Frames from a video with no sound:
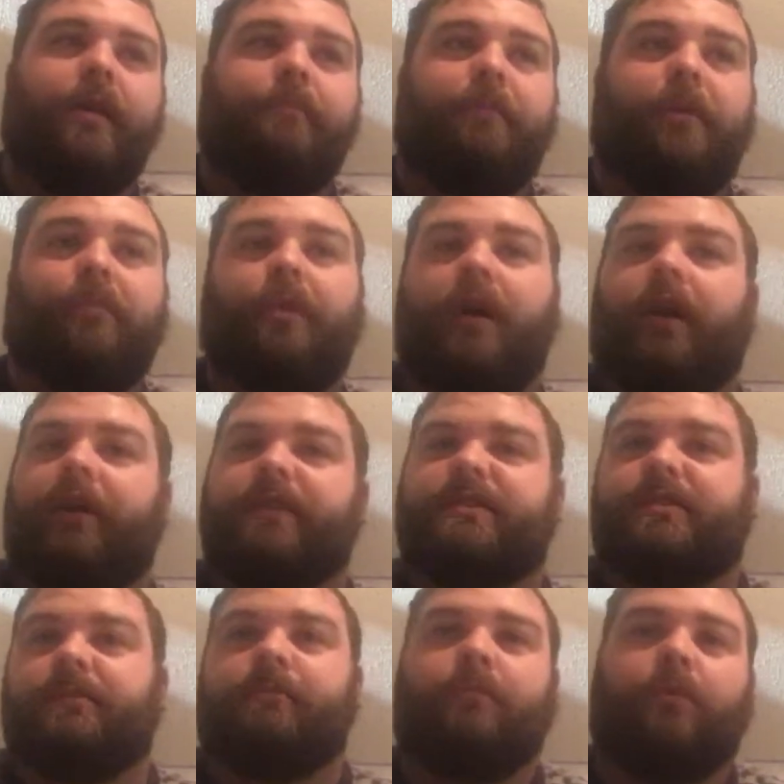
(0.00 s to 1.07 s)
Meanwhile, it's
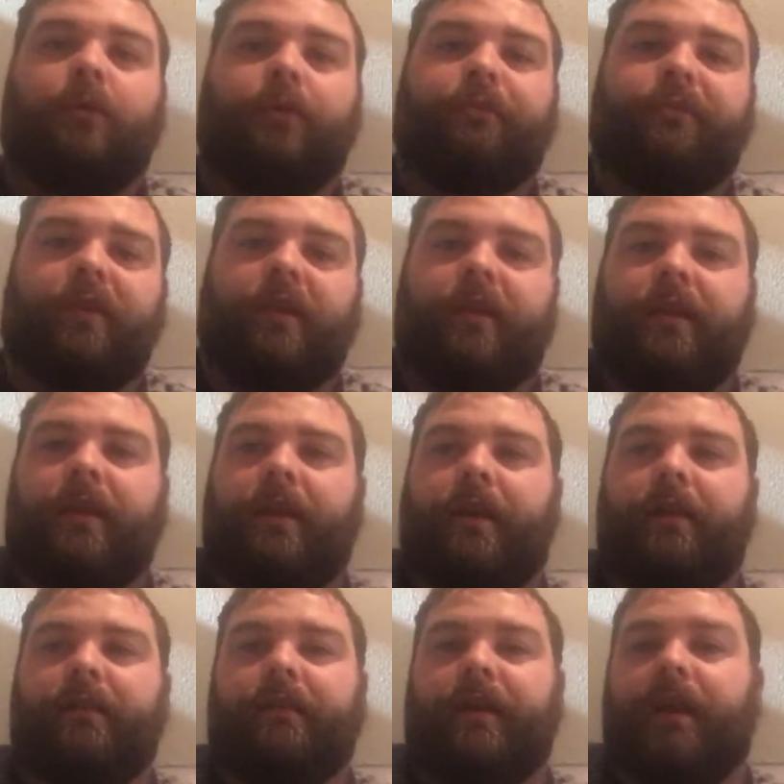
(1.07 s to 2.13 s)
some more front
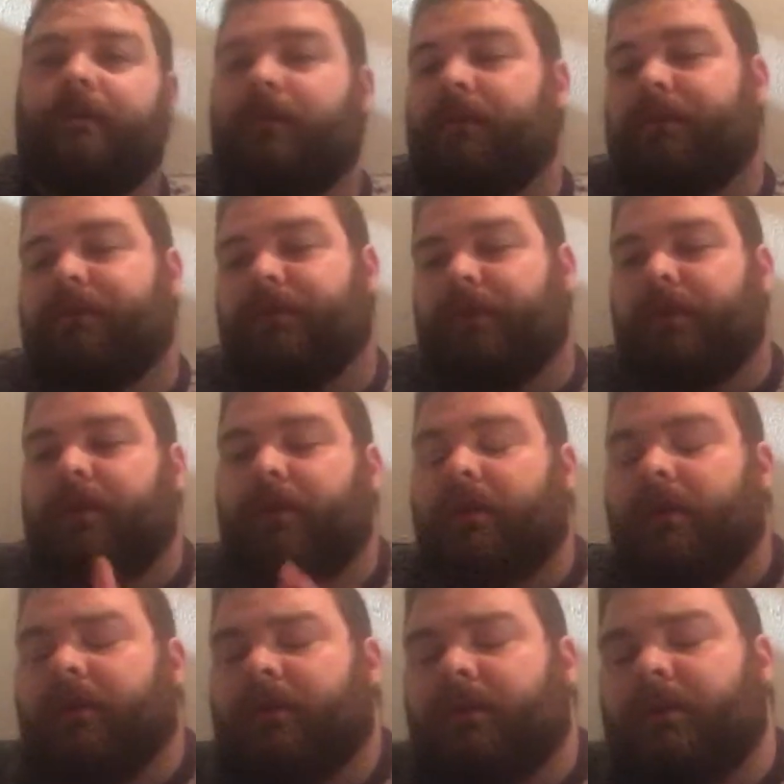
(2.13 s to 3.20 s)
end heavy
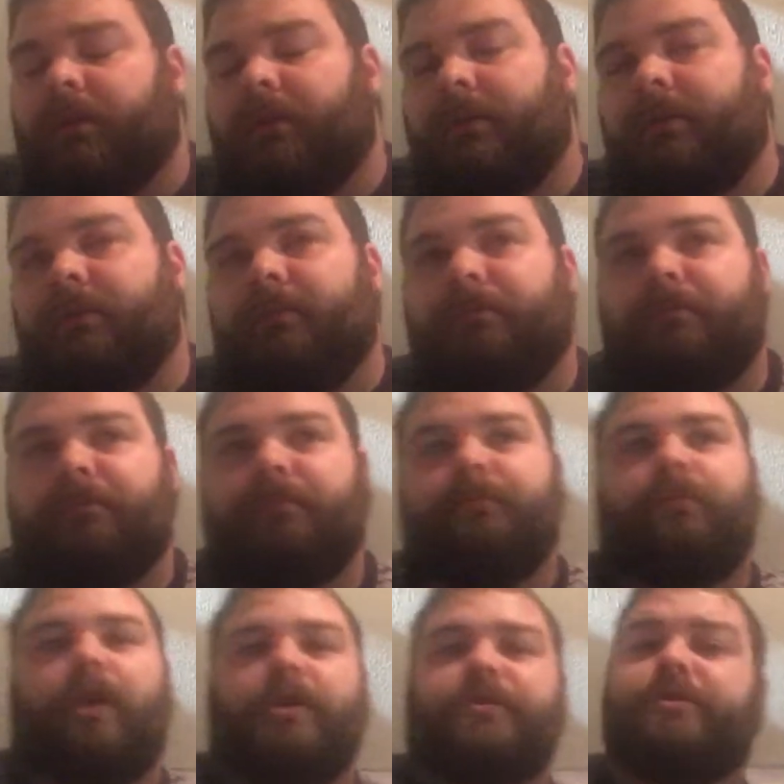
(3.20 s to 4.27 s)
for
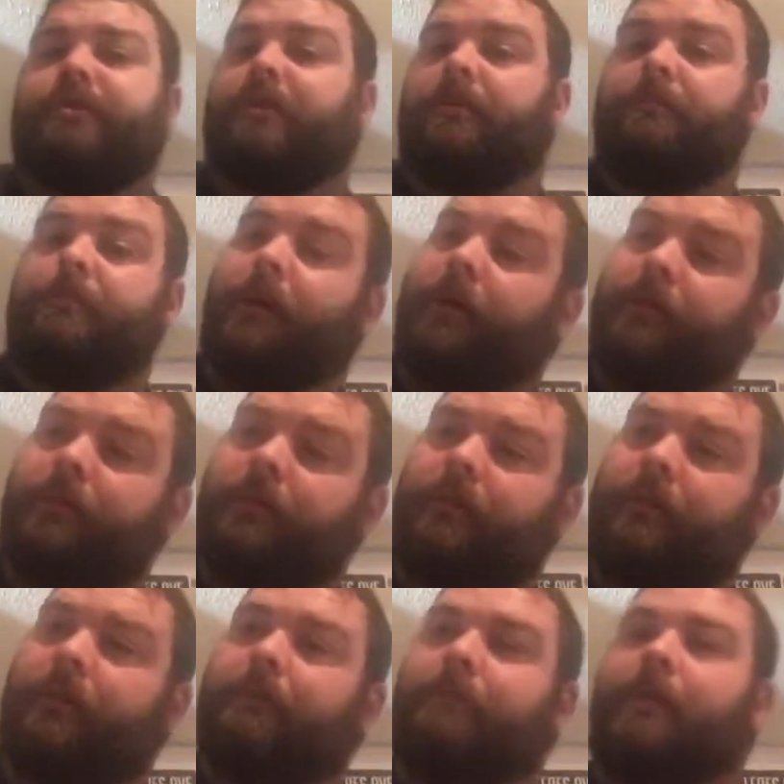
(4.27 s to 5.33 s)
Washington, but
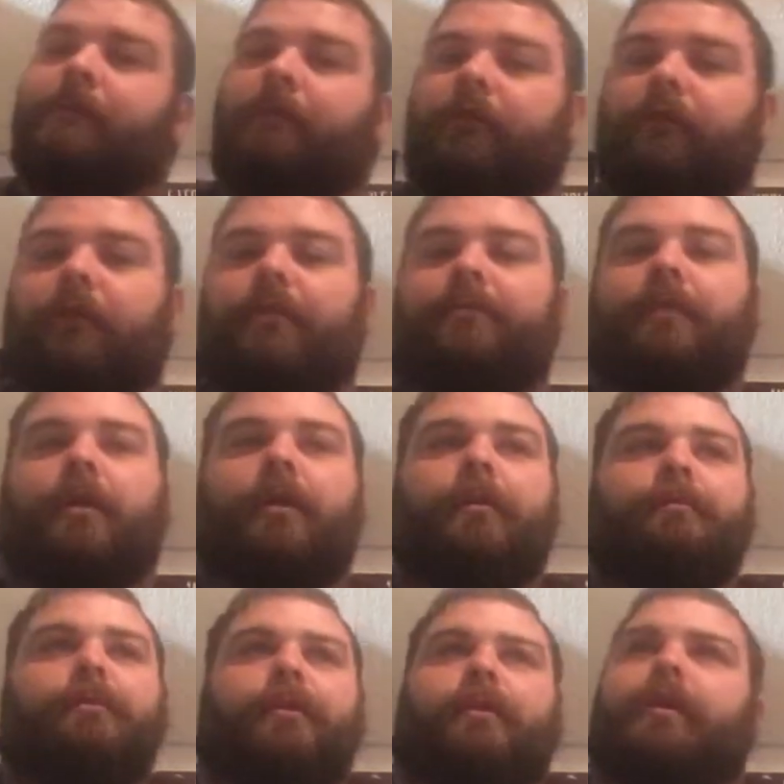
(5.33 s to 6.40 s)
maybe with
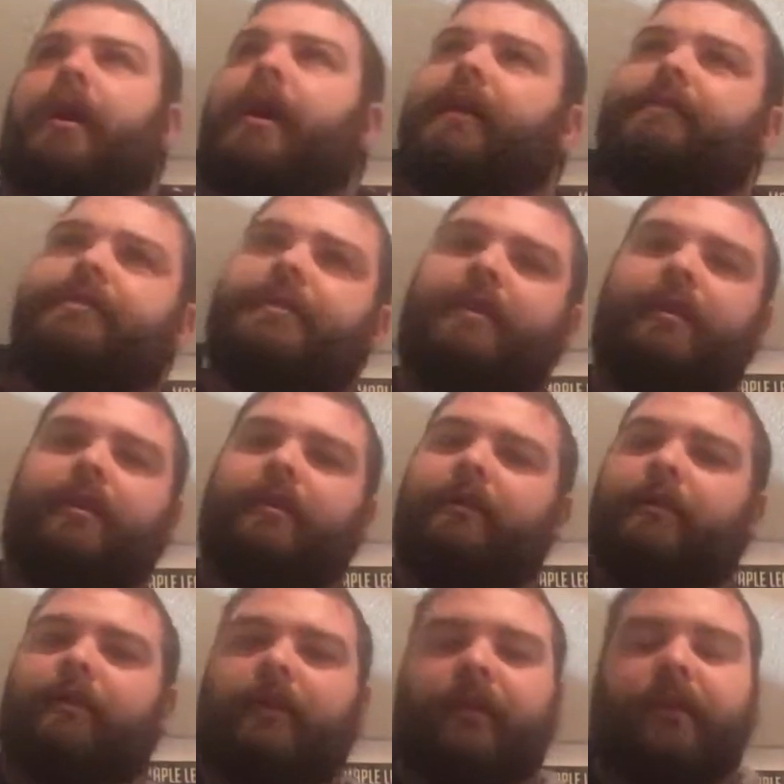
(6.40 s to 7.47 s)
Burakovsky,
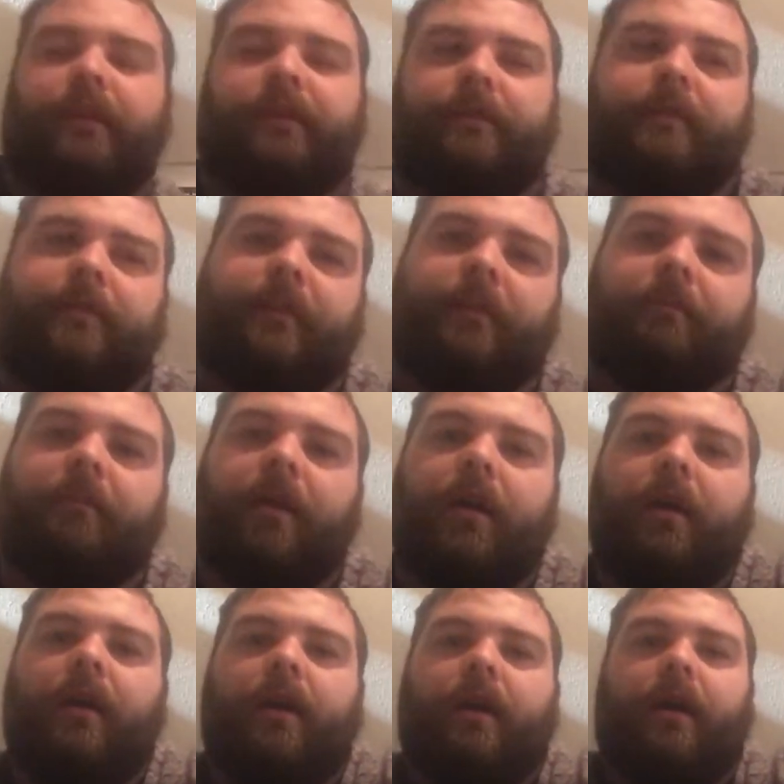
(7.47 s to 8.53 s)
I think that's his name.
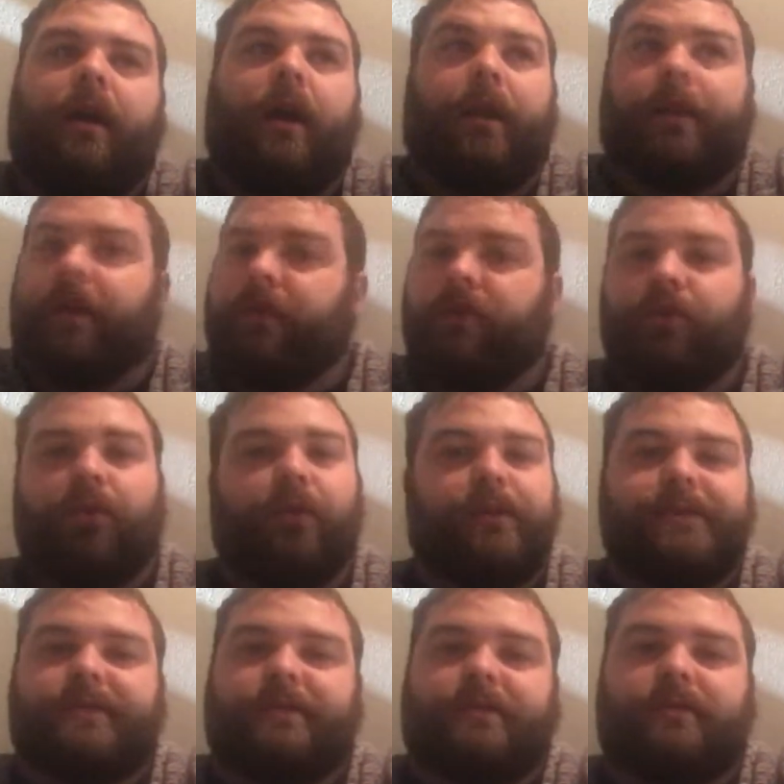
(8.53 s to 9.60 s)
He got two
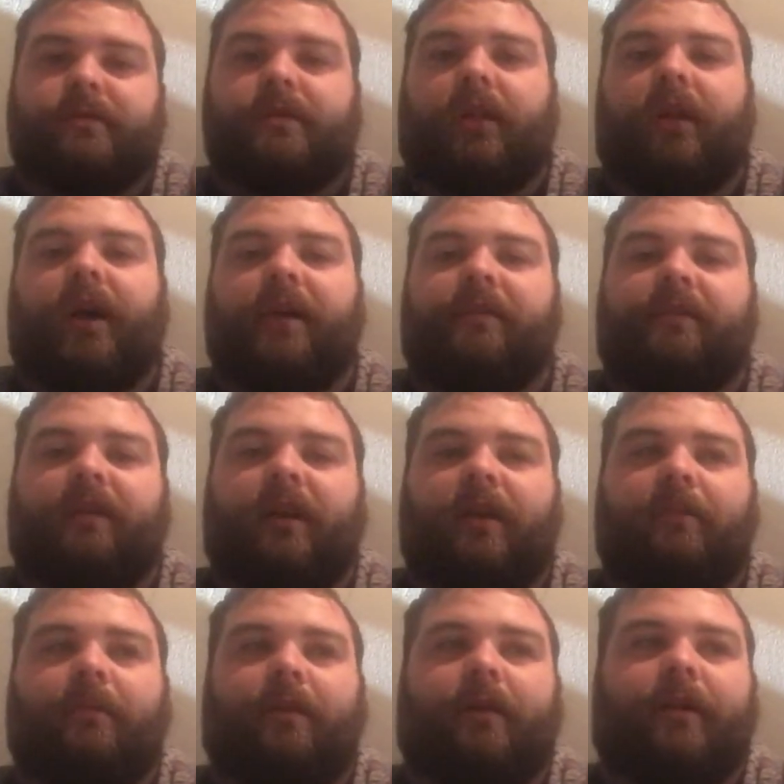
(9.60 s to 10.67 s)
goals the last
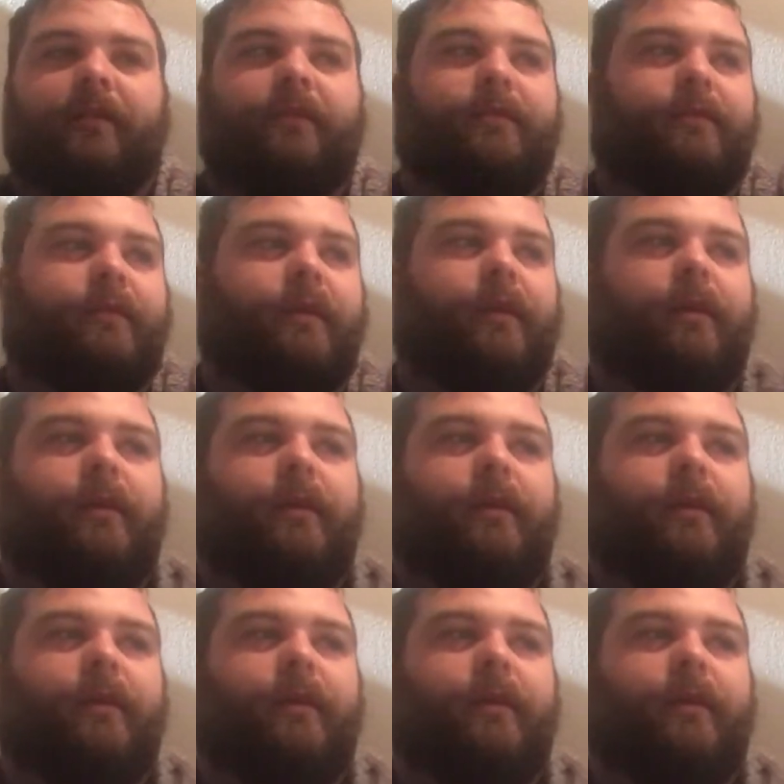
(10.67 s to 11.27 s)
game against